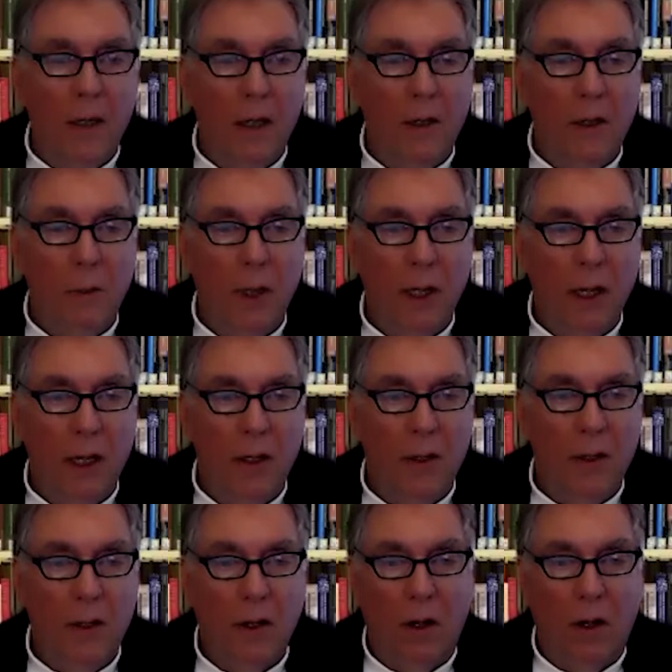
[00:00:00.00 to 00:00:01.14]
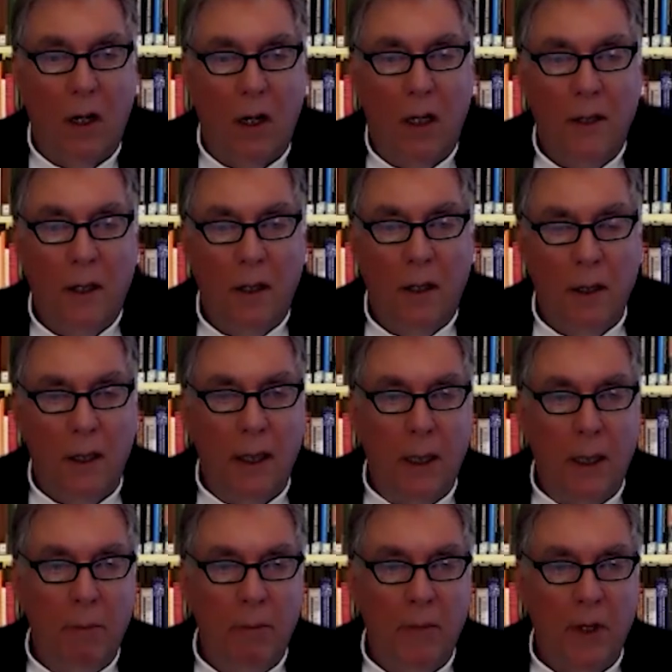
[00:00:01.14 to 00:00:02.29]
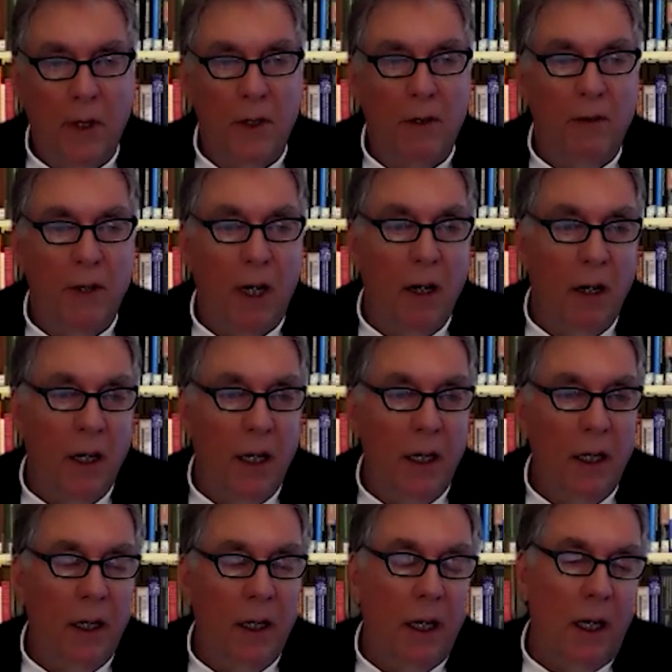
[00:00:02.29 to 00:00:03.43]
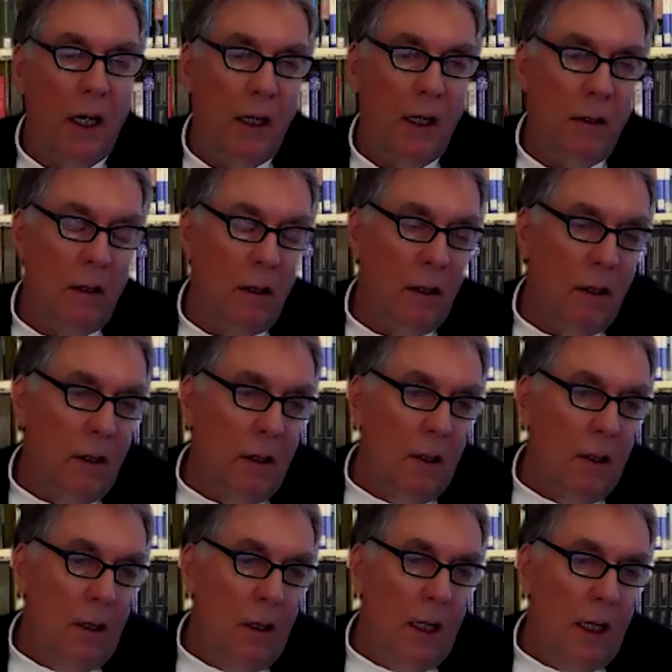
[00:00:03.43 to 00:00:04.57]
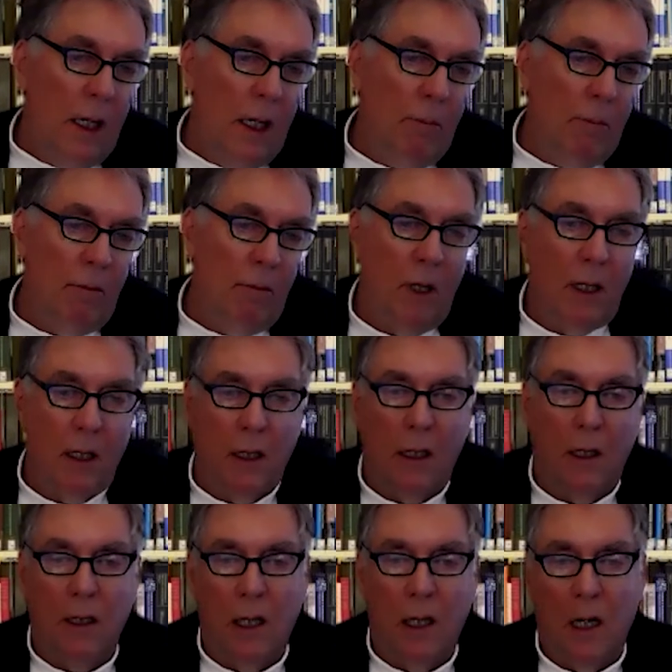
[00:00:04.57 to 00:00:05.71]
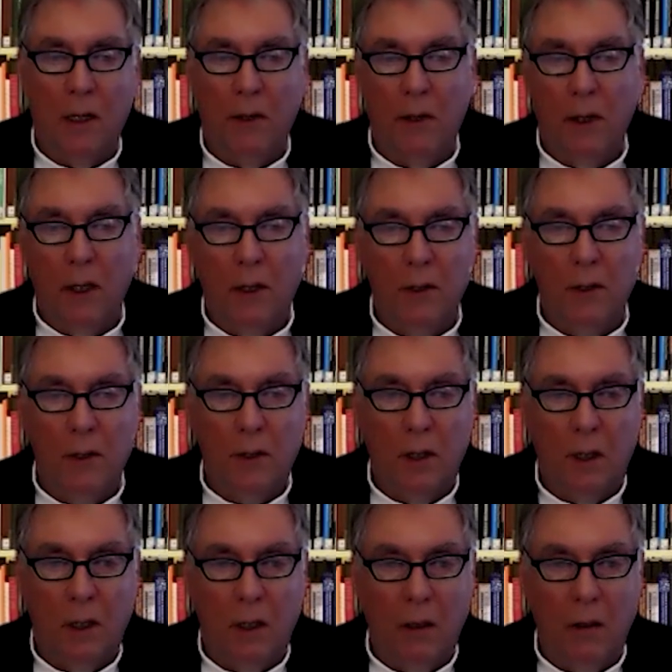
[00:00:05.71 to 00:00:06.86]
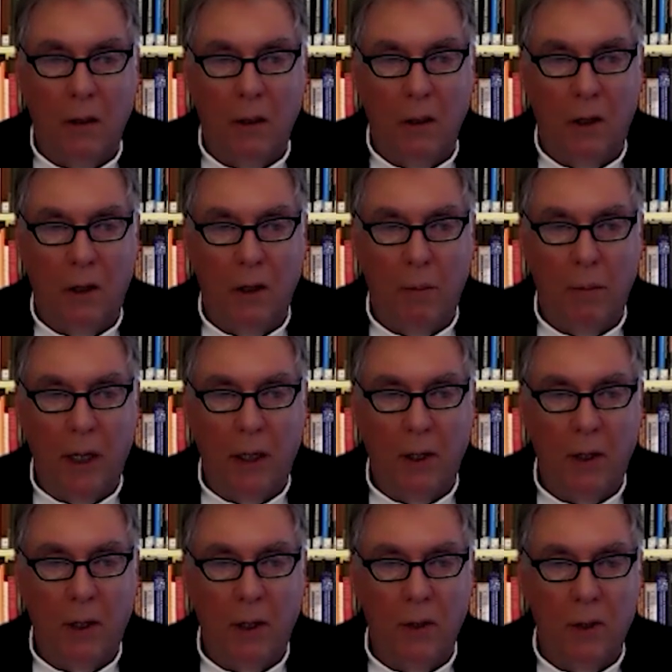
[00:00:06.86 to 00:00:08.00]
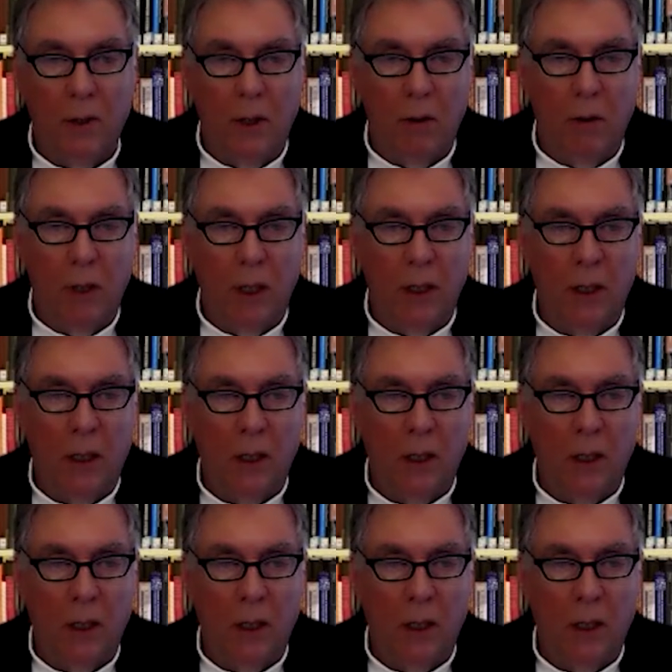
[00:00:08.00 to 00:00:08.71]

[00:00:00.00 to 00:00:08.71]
It depends on the severity and a lot of things the patient is doing.